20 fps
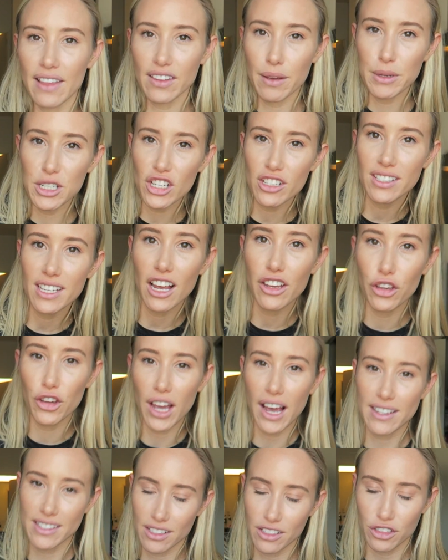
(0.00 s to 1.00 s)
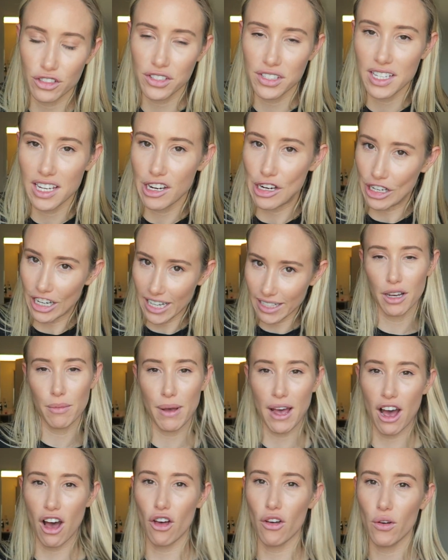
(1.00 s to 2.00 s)
And let me just tell you guys a little secret
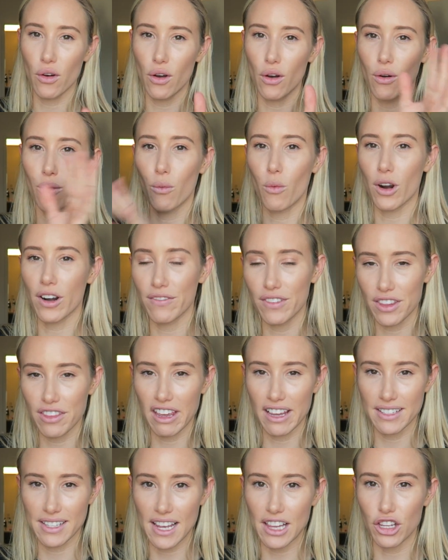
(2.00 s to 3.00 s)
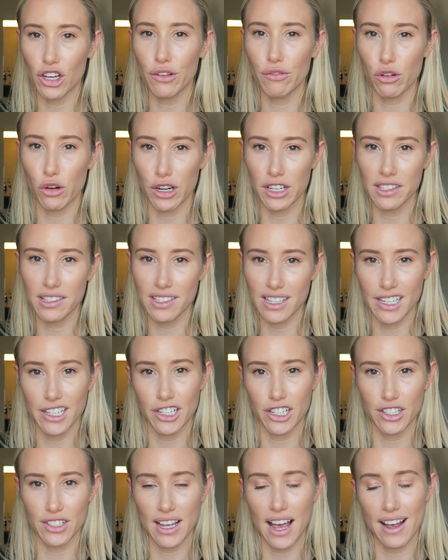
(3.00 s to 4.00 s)
about one of the things I look for in
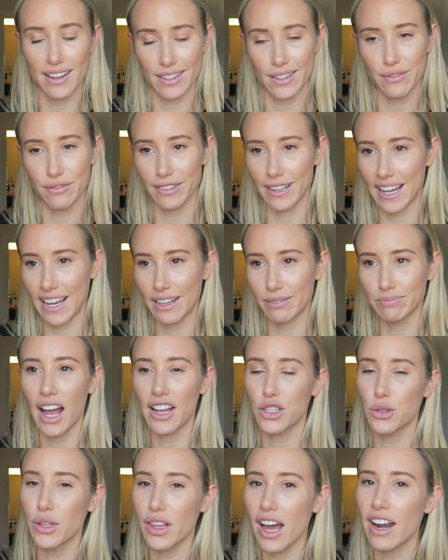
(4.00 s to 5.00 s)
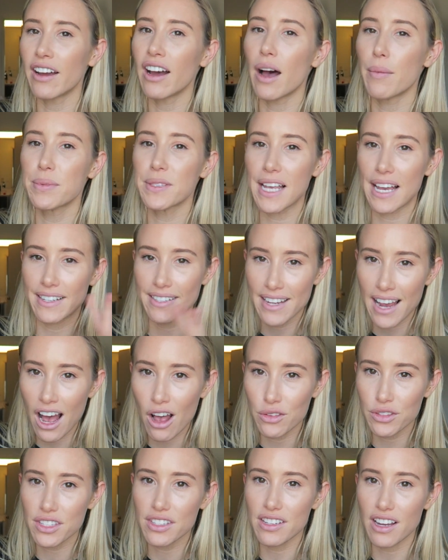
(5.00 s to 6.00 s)
sneakers as of late. I do a lot of upside
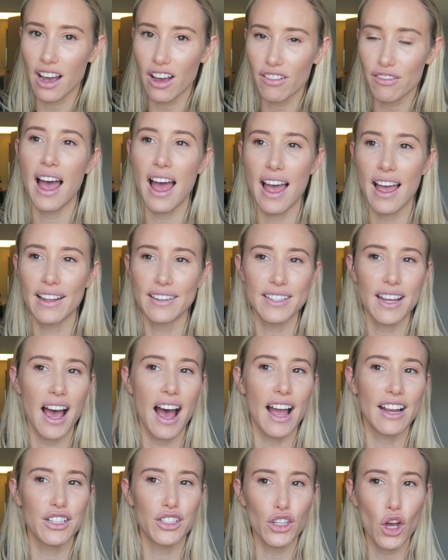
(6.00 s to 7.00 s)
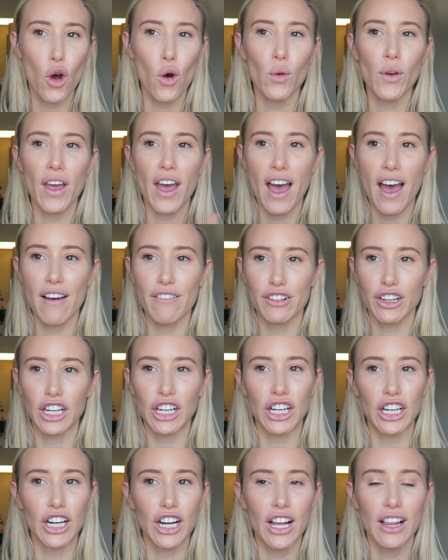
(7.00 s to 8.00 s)
down stuff, and I don't
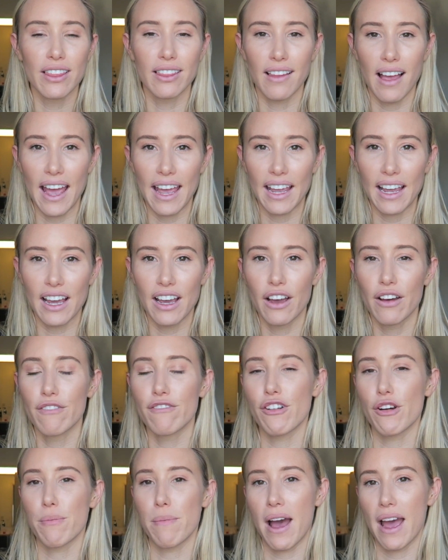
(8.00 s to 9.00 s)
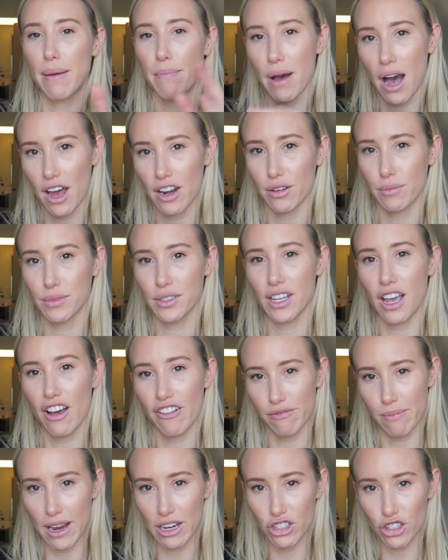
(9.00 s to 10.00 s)
ever like for my bottoms
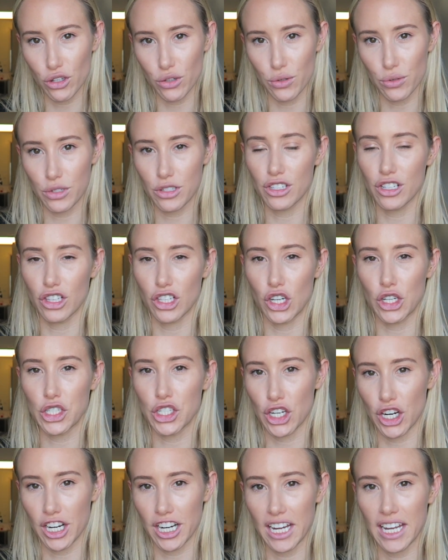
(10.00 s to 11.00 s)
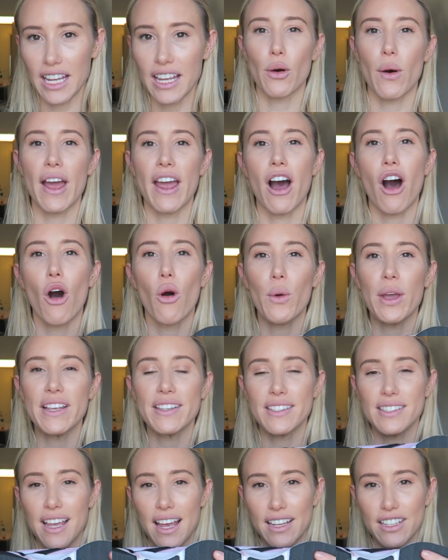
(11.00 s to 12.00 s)
of my shoes to look dirty. So I
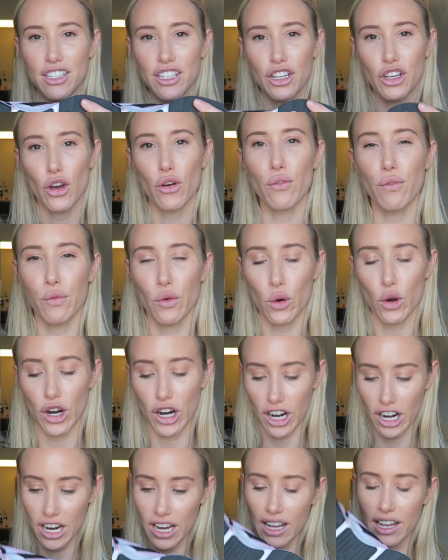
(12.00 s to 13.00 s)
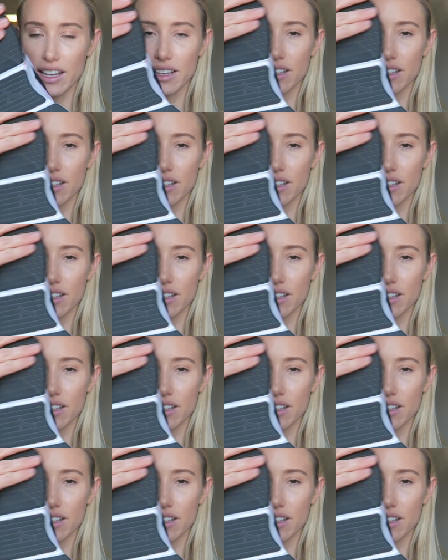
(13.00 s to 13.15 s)
always tend to go for